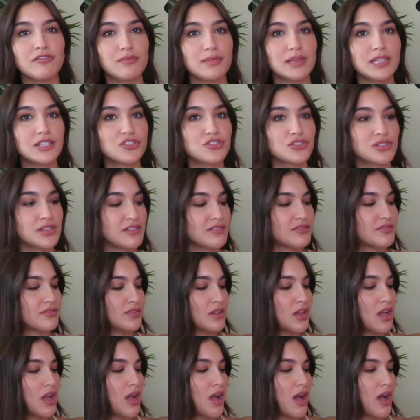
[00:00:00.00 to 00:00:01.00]
midriff.
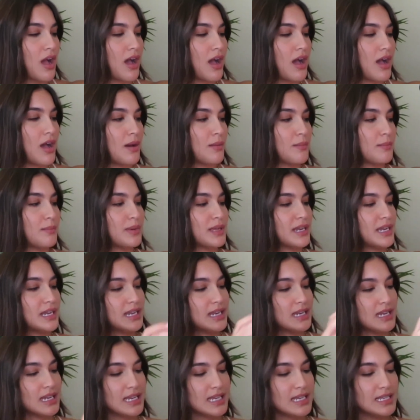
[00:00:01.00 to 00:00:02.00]
But
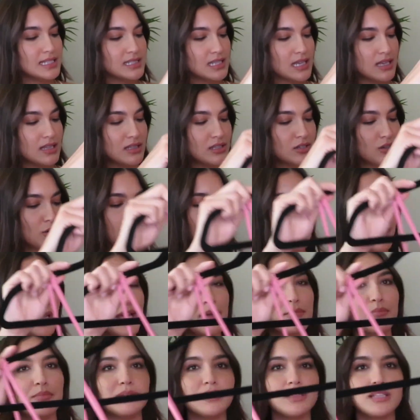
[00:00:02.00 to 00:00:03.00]
it is a little
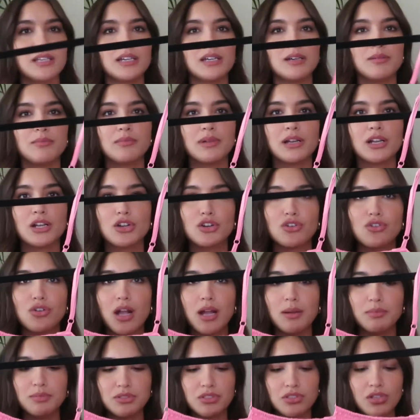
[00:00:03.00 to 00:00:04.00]
peplum
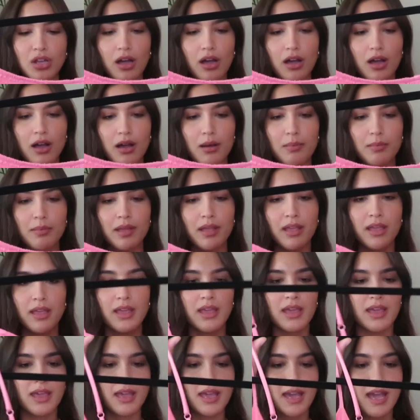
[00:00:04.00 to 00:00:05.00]
crop top.
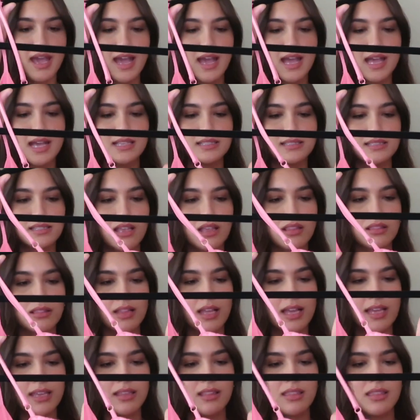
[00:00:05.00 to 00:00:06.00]
It has
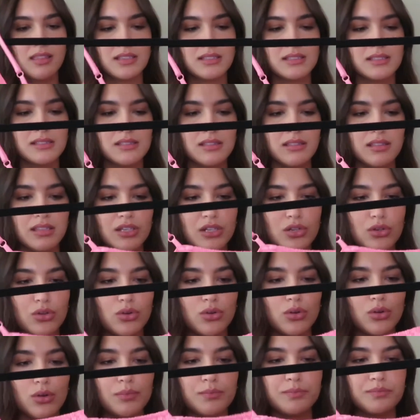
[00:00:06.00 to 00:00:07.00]
like this
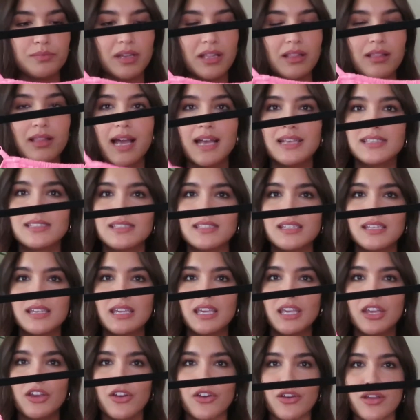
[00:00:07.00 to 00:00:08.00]
little elastic
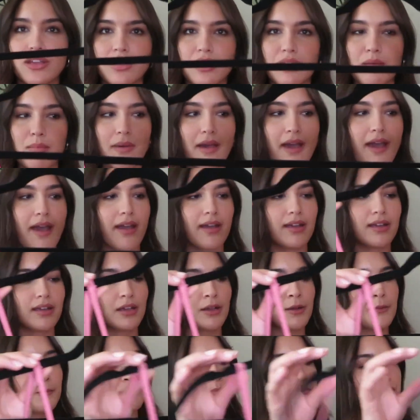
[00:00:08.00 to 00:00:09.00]
here in the
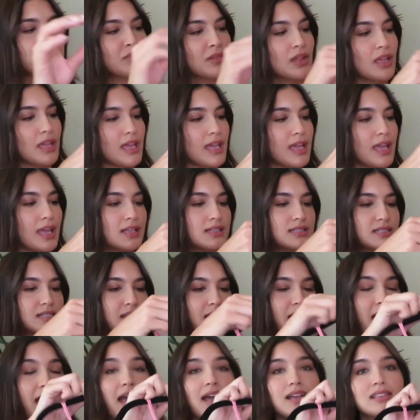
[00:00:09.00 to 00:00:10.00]
back. And
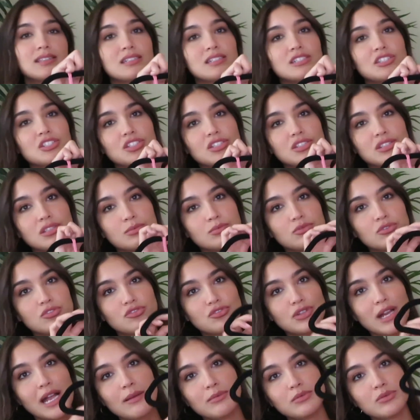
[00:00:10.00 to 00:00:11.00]
it has adjustable
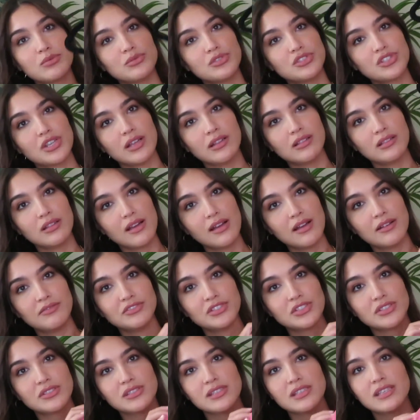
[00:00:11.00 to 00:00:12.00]
straps, which I
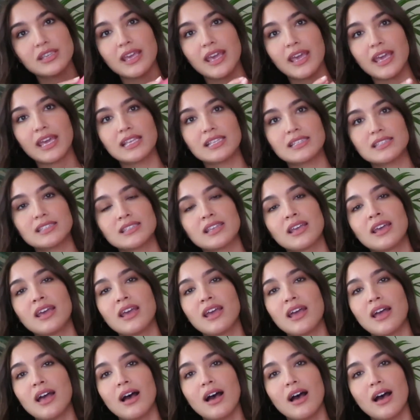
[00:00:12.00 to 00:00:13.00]
love just in case
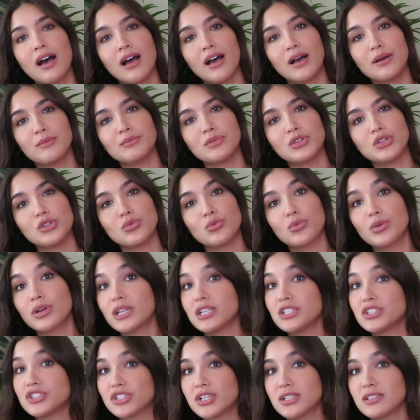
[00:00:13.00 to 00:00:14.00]
you want
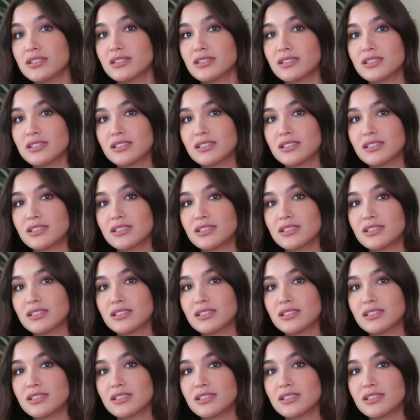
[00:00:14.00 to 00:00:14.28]
to adjust